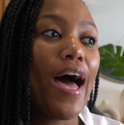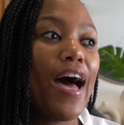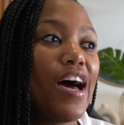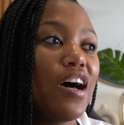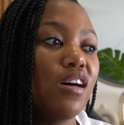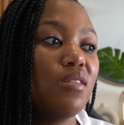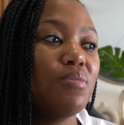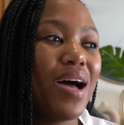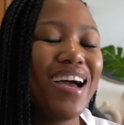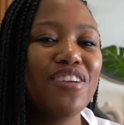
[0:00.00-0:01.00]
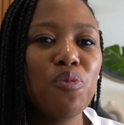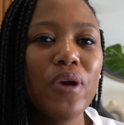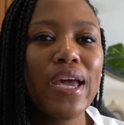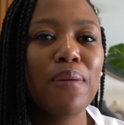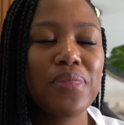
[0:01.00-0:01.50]
I don't
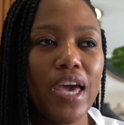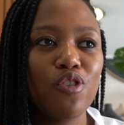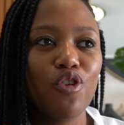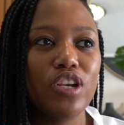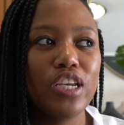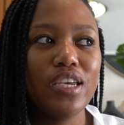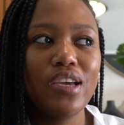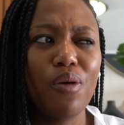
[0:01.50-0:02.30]
wake up that early.